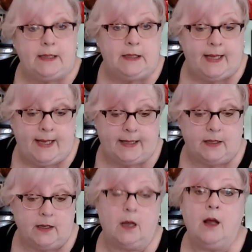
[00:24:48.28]

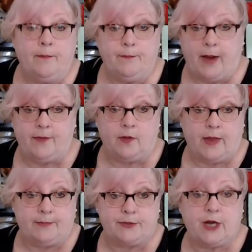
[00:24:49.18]
hidden by the
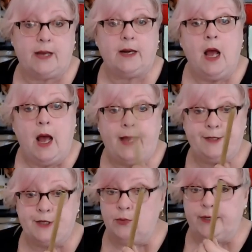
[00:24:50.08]
lampshade. I
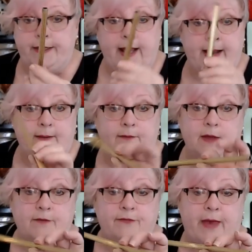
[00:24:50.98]
don't need
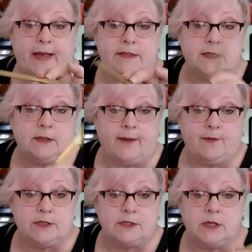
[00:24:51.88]
anything fancy like
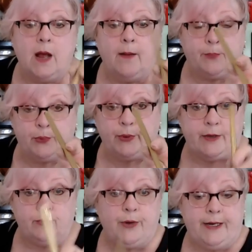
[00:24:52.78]
this
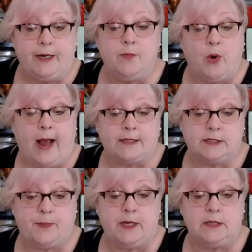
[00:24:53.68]
pretty reeded brass
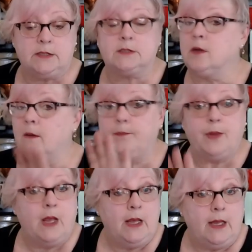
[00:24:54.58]
piece.
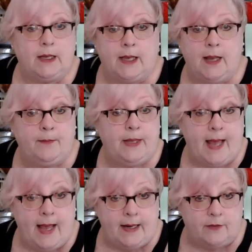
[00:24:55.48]
It can be
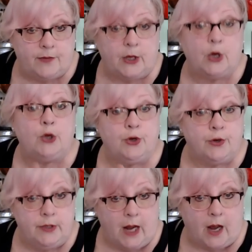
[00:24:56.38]
anything. You're
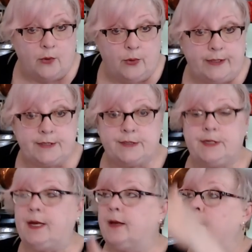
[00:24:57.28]
not going to see it.